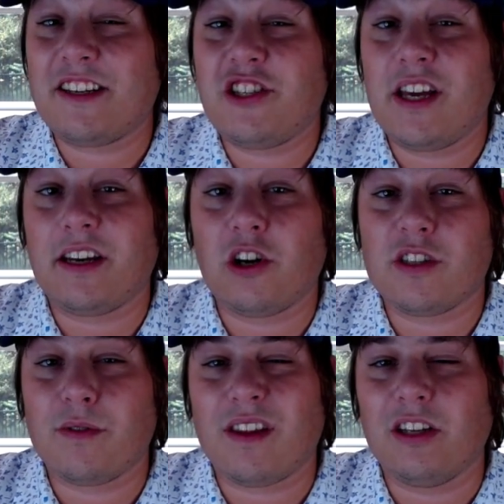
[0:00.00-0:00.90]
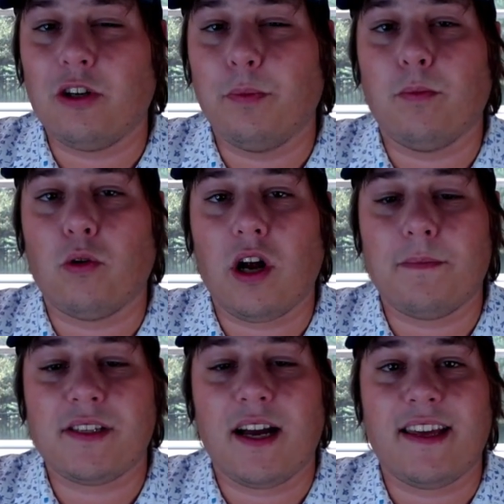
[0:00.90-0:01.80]
Jalen Hurts with a little bit more
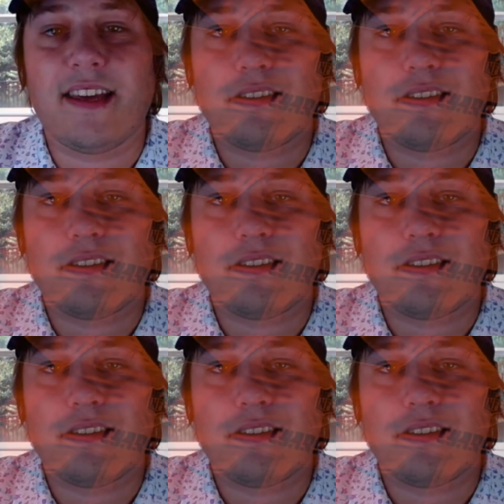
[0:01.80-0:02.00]
upside in this